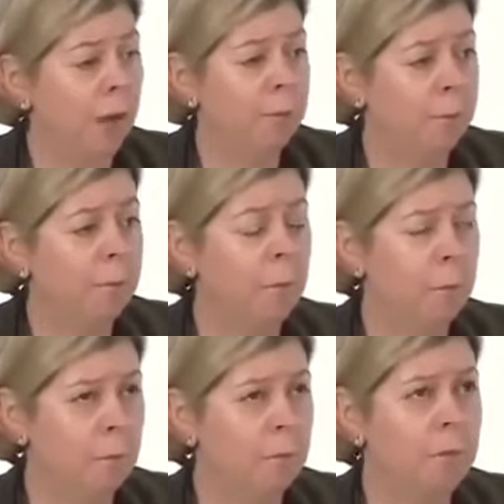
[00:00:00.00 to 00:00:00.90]
by
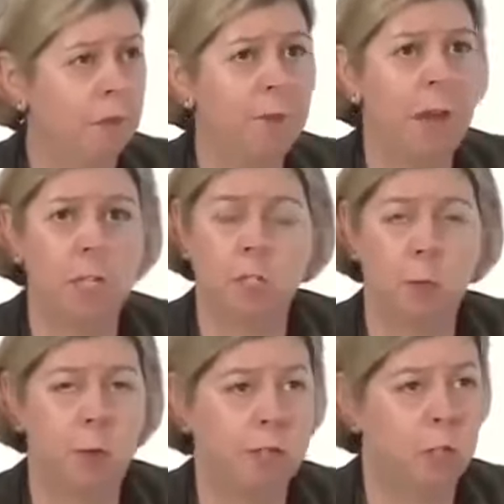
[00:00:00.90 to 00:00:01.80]
the fact
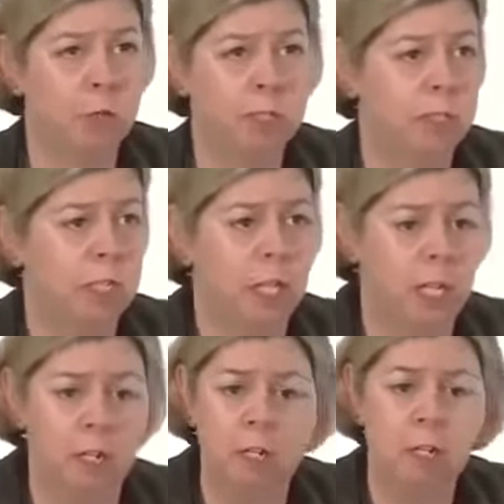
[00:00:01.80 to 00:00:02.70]
of whether you're sitting
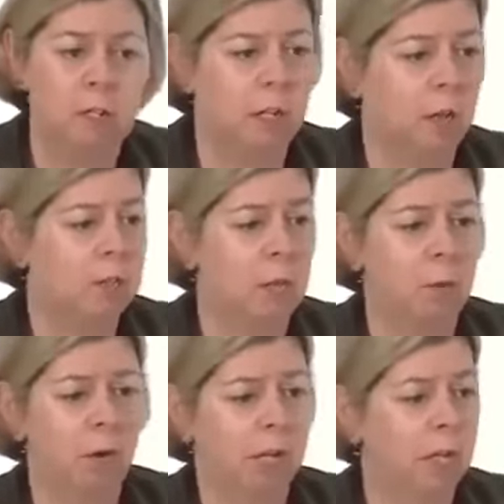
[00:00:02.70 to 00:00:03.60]
in
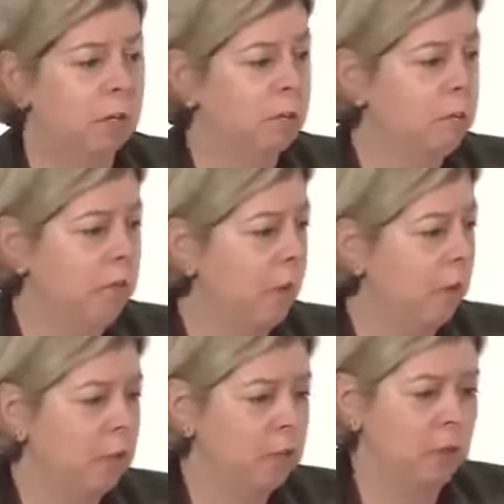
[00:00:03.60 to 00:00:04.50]
somewhere in
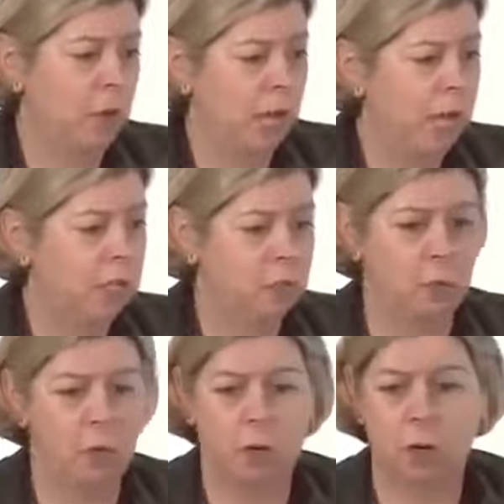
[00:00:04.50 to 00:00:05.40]
Downing Street,
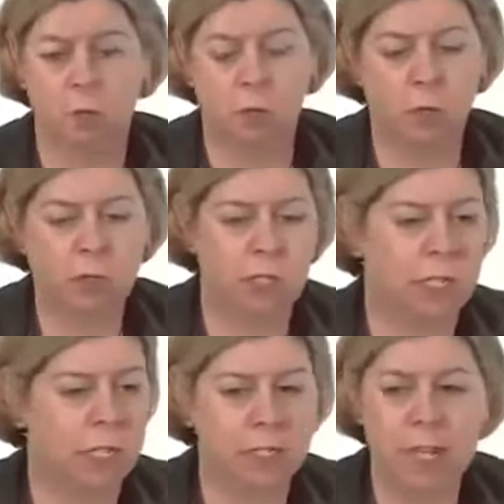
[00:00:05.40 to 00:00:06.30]
or you're
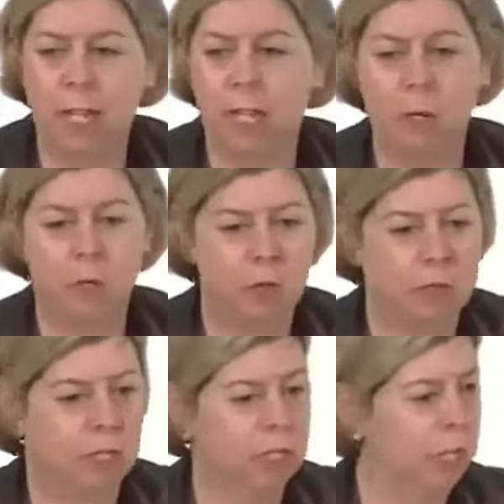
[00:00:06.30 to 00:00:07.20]
sitting in Delhi, or
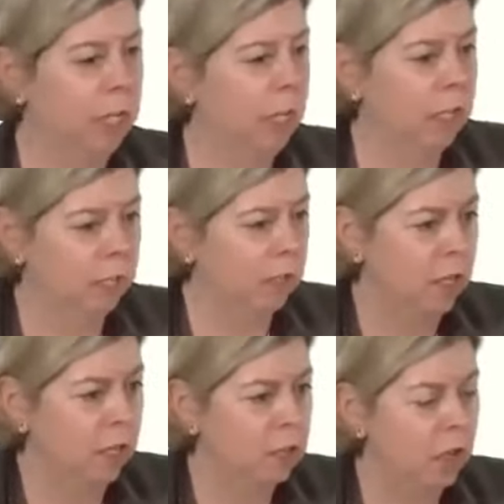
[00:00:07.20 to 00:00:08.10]
you're sitting
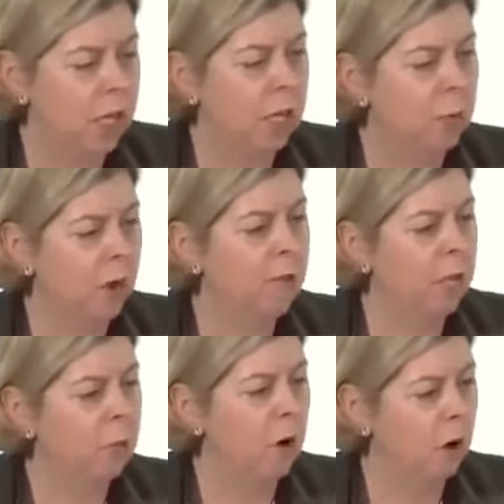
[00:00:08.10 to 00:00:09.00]
in China,
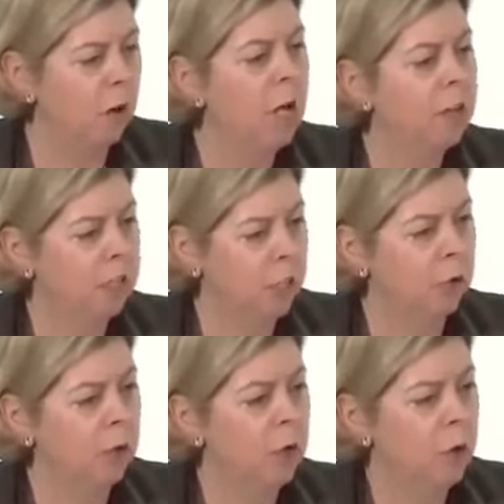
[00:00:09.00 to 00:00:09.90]
wherever you are, that
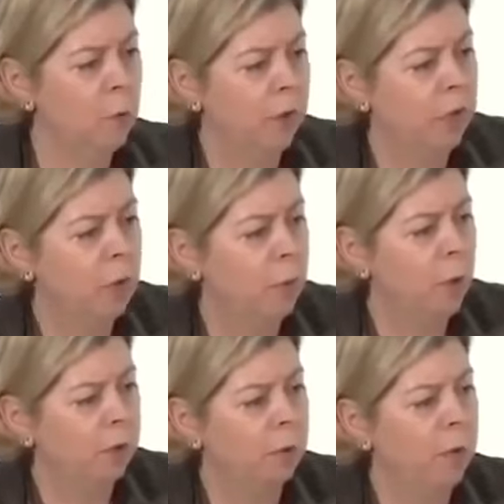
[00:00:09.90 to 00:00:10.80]
whether you're
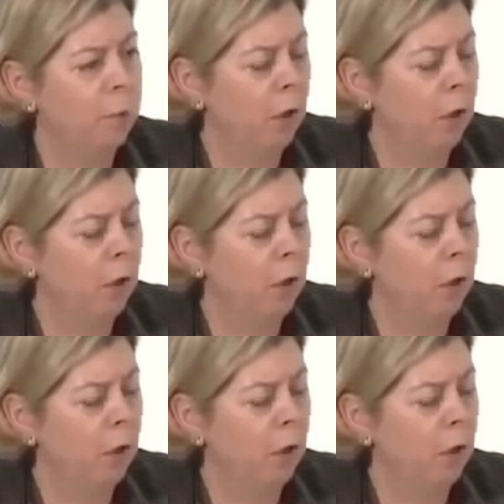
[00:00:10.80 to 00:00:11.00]
both a